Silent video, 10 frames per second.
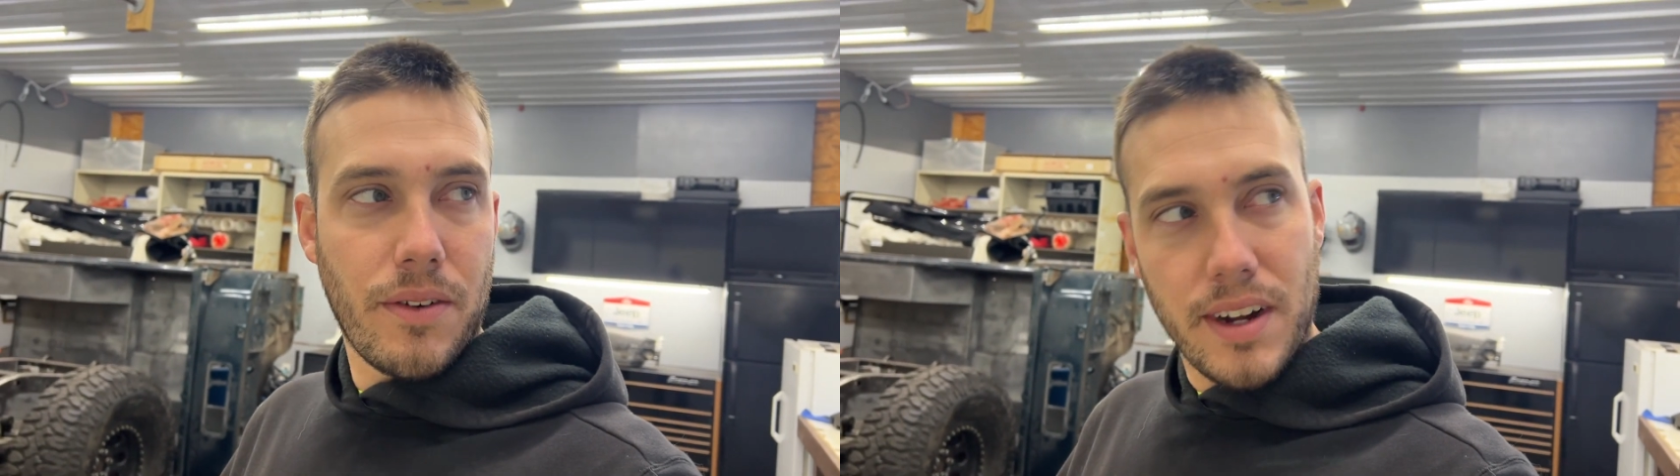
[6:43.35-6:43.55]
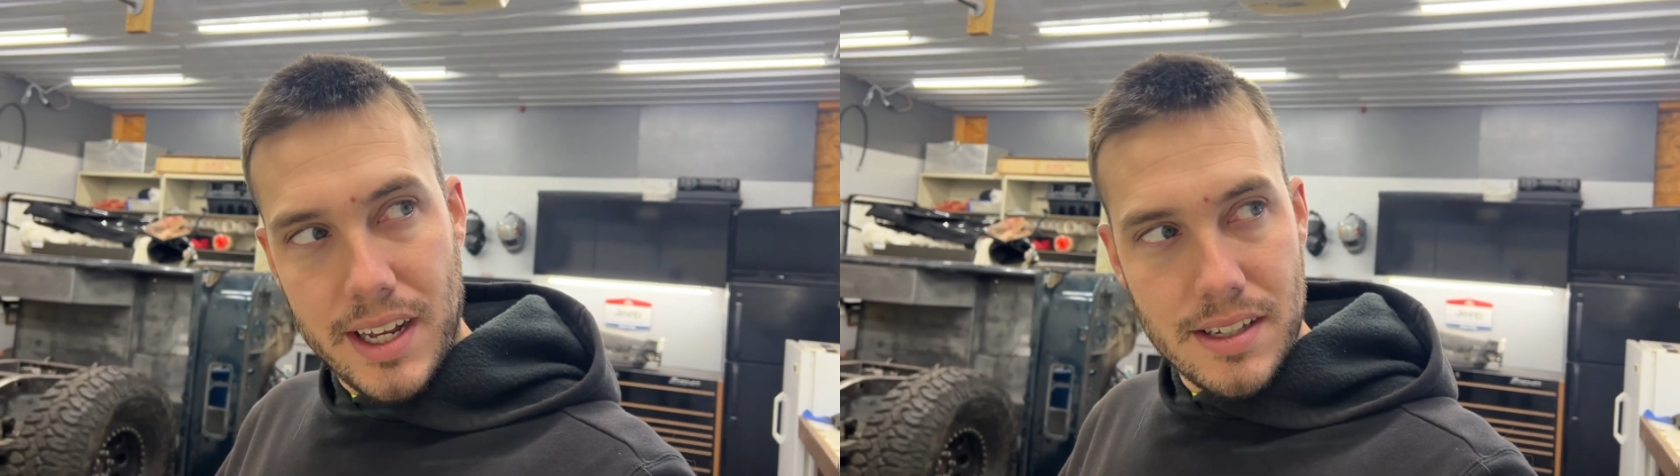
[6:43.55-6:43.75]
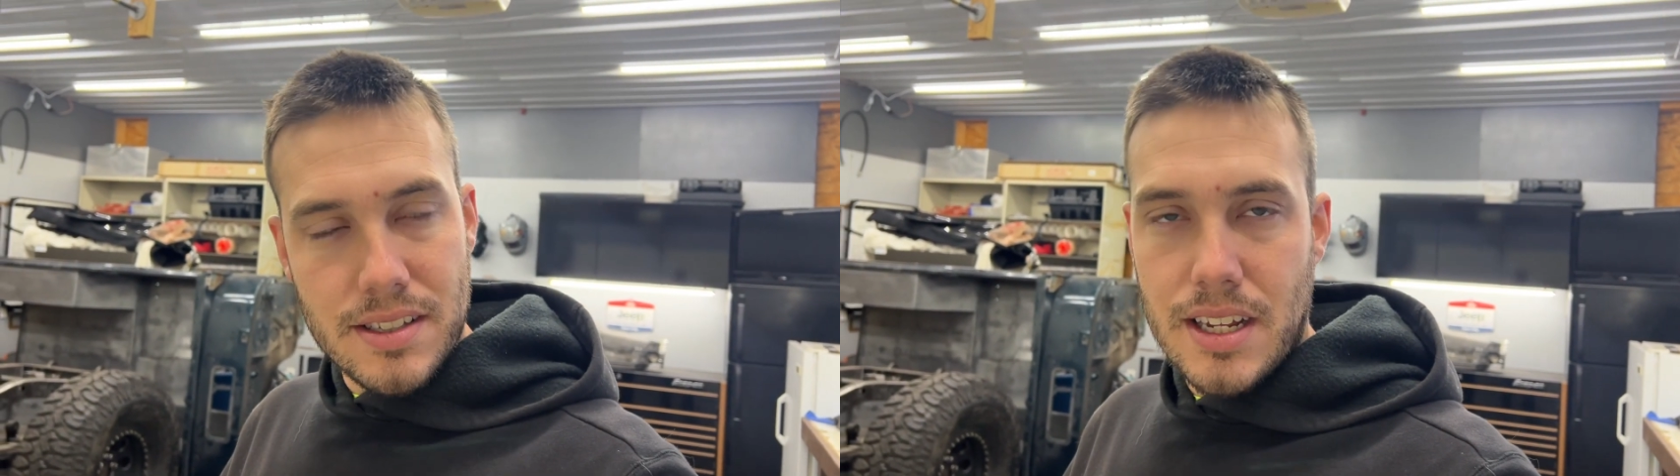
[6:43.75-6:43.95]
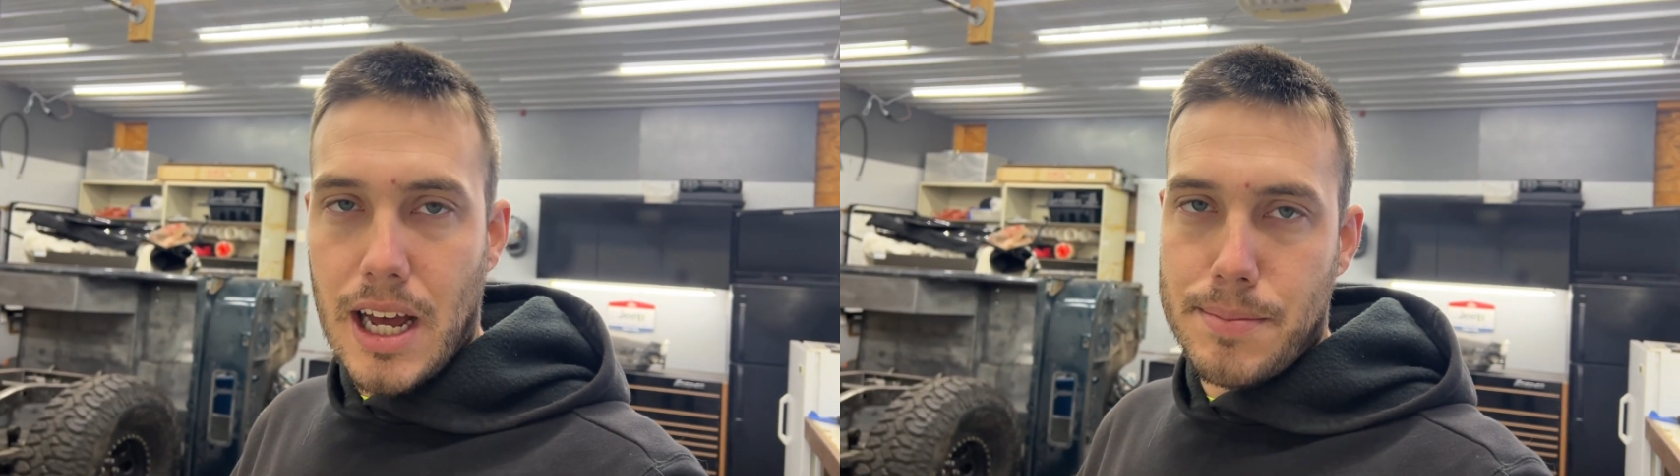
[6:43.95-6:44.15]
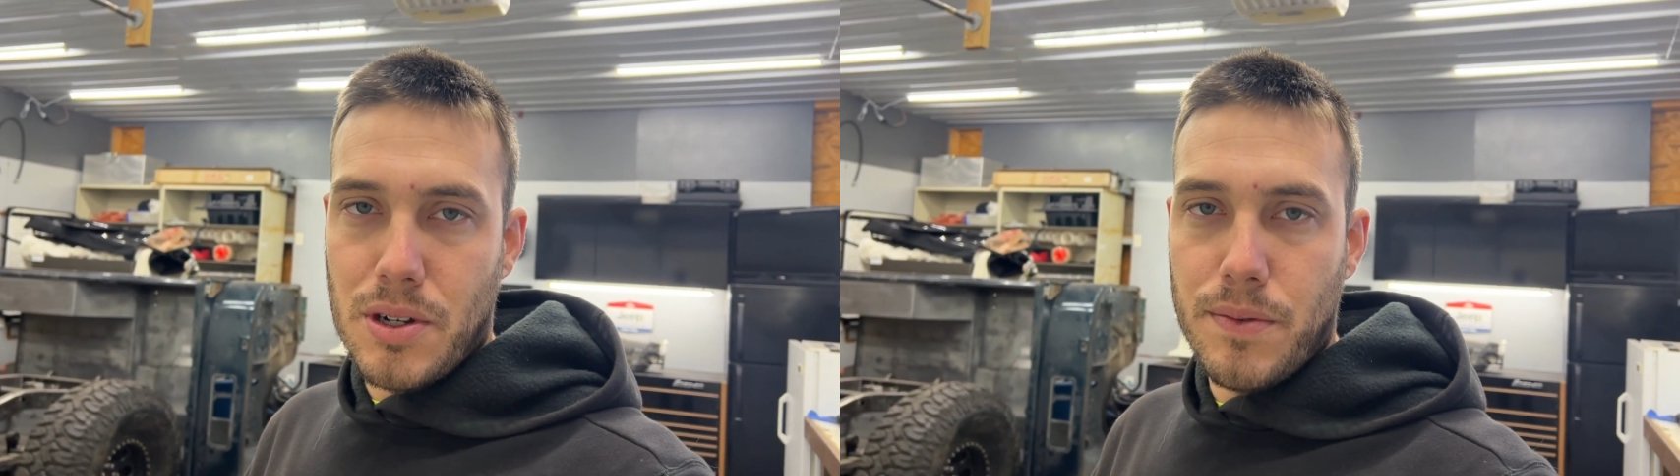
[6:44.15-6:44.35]
rain
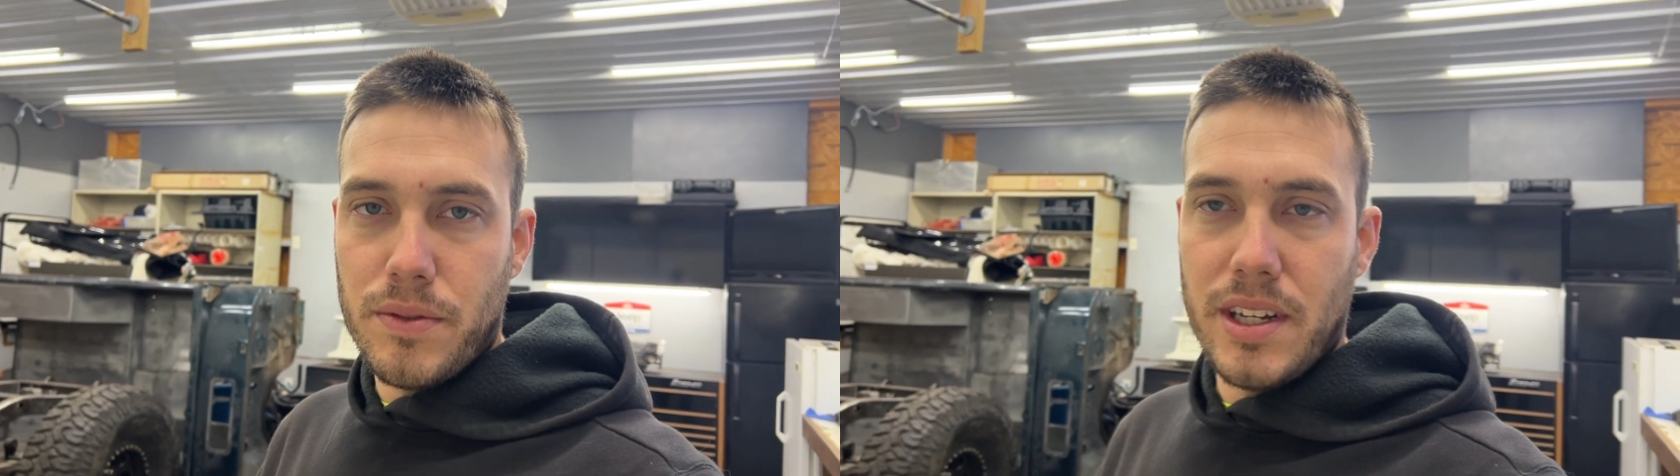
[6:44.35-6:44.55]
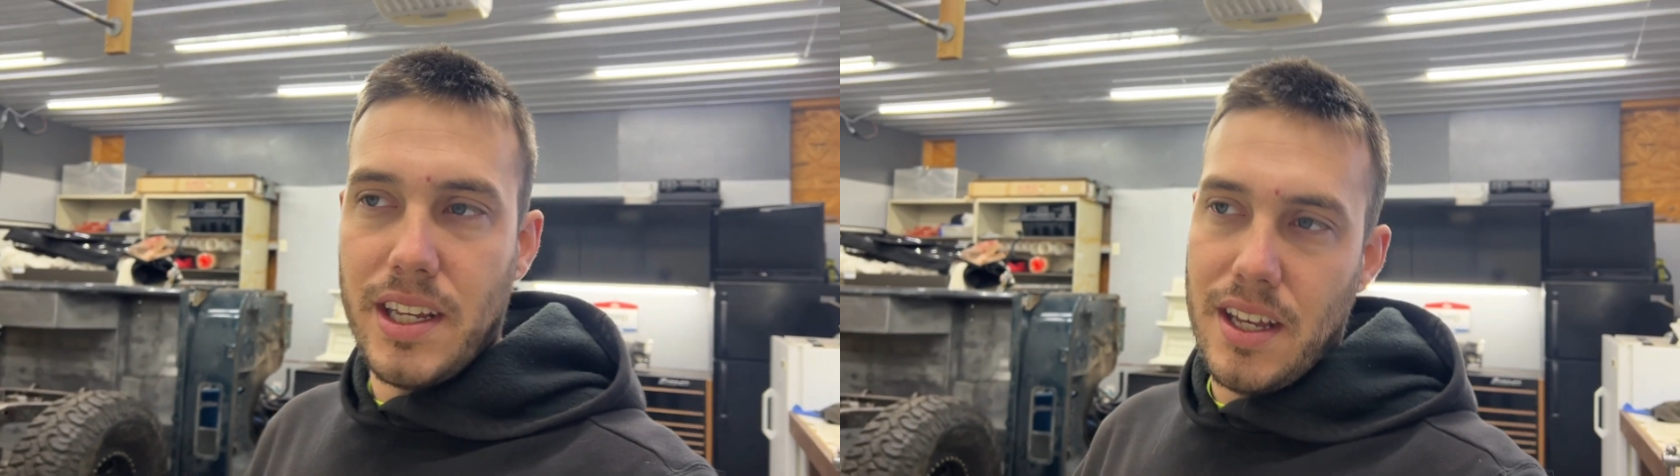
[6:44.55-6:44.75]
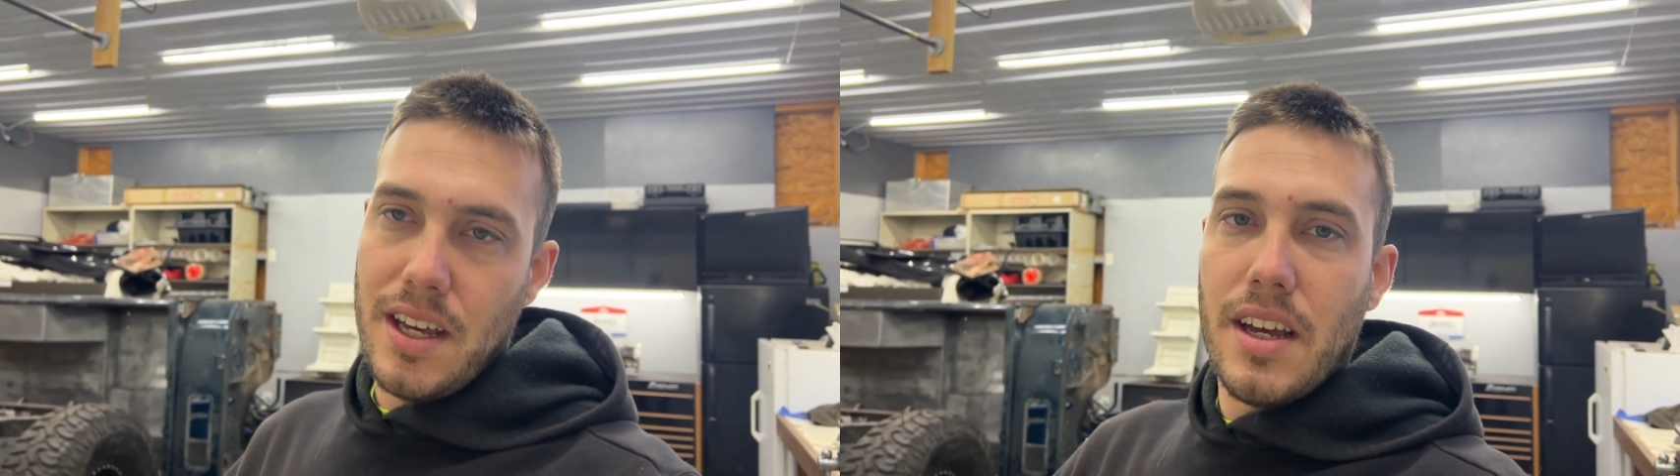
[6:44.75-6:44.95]
stops, hopefully,